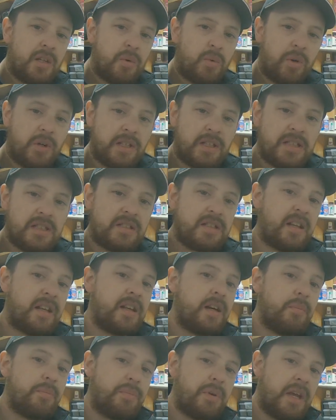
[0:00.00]
we're going to set
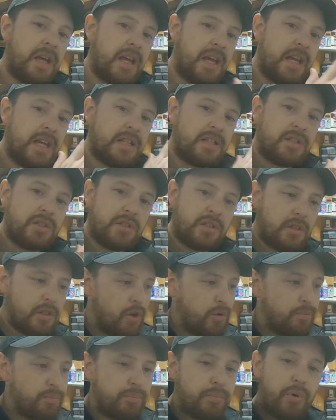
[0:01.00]
up a
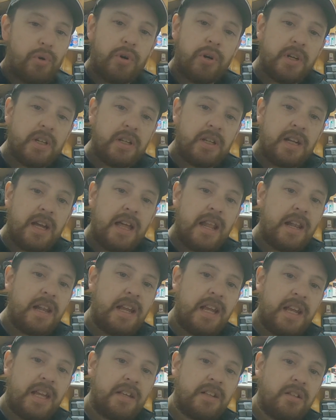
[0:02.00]
slope board at an
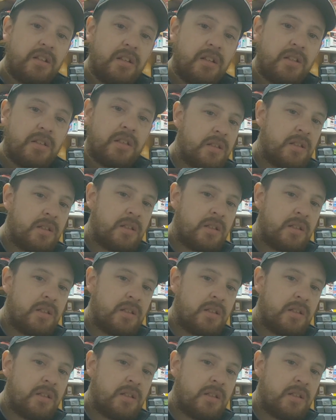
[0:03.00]
angle,